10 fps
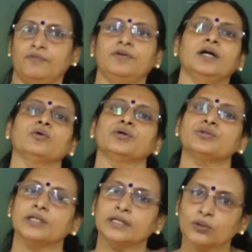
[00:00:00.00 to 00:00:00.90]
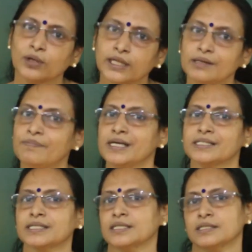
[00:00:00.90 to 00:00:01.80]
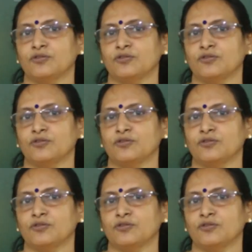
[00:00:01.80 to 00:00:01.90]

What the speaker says: We are going to learn only the basics